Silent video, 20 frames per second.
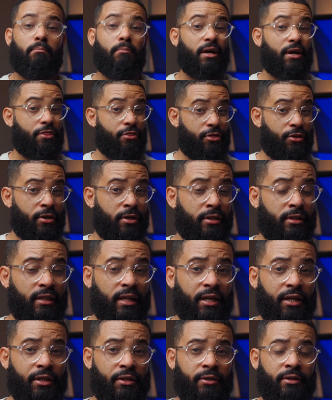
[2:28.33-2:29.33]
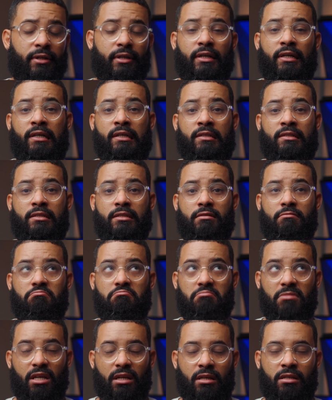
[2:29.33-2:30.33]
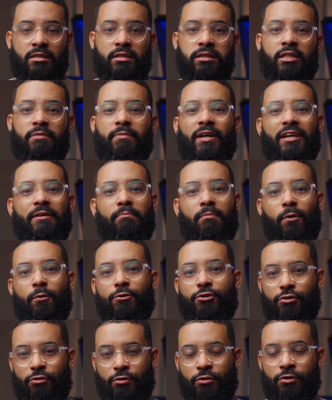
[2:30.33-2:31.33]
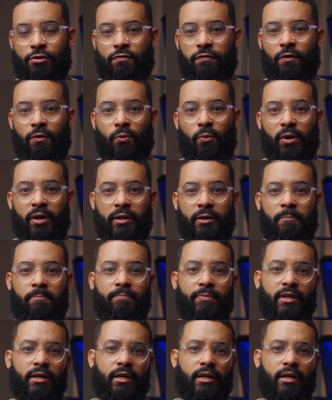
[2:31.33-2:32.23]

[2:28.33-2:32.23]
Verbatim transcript: My third layer, it's easily my most useful one,